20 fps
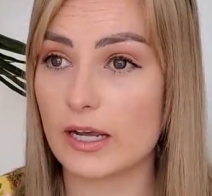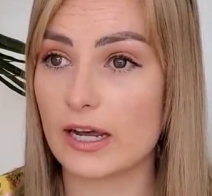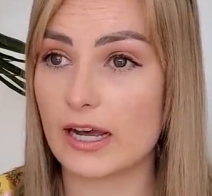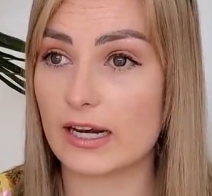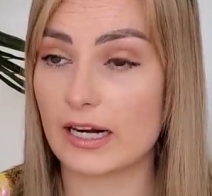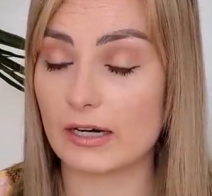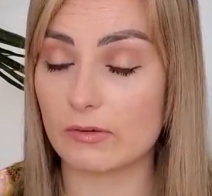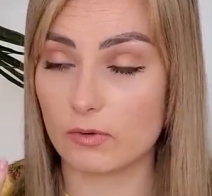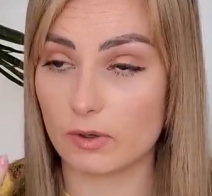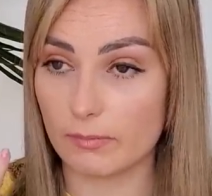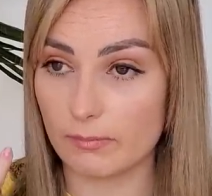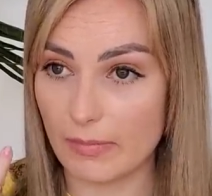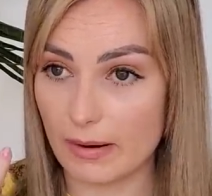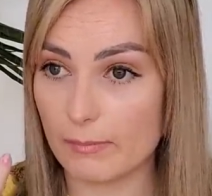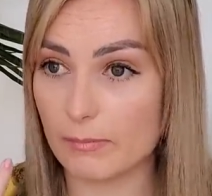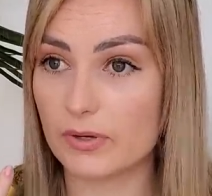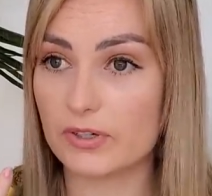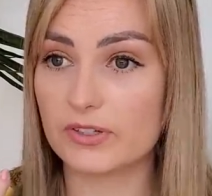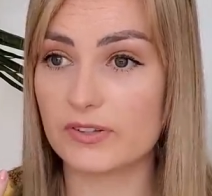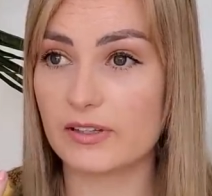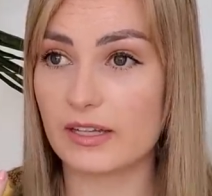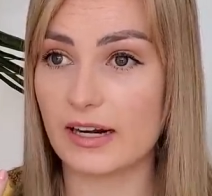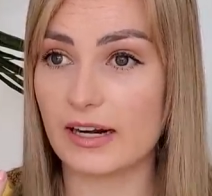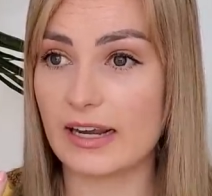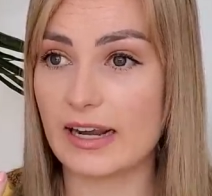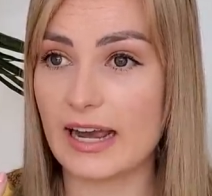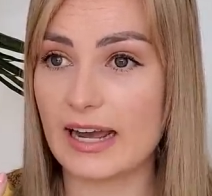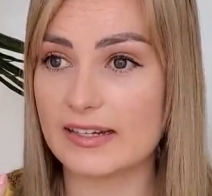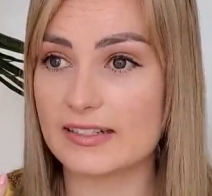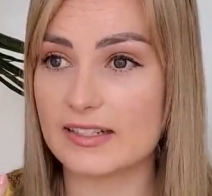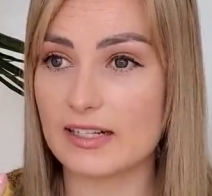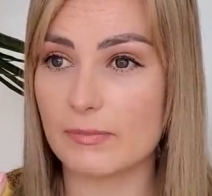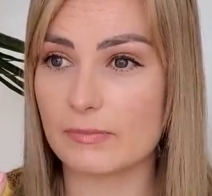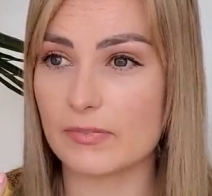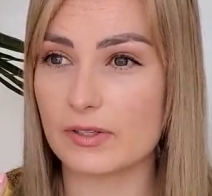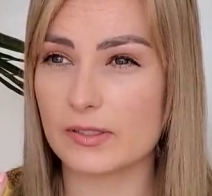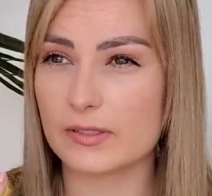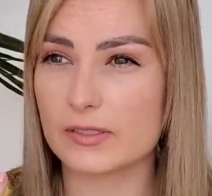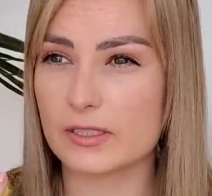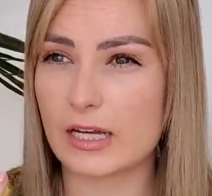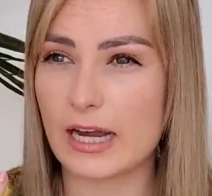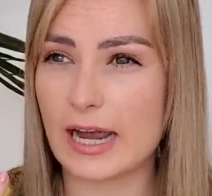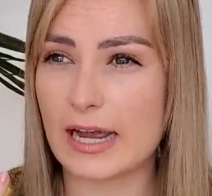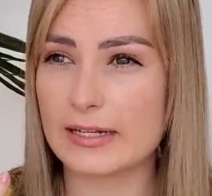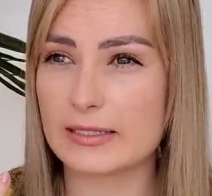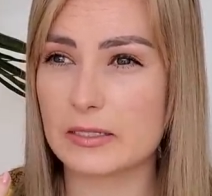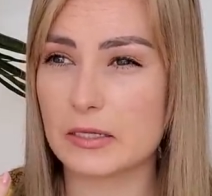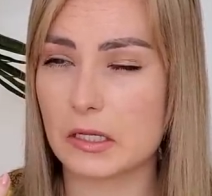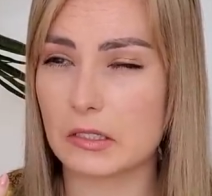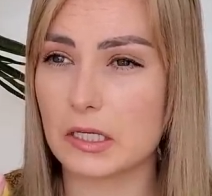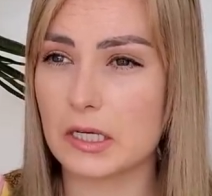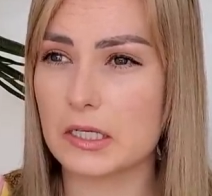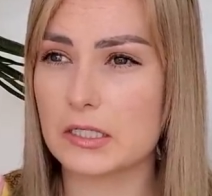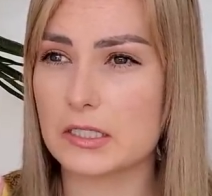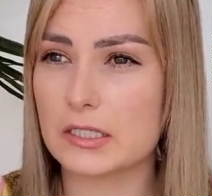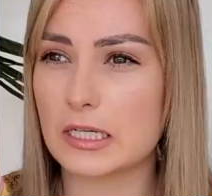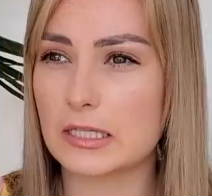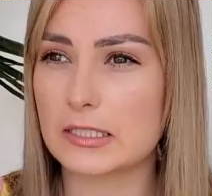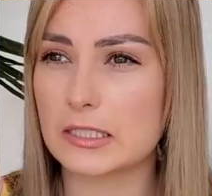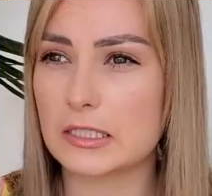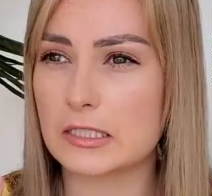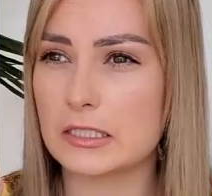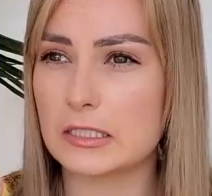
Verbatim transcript: and I remembered that I had something to add to the list that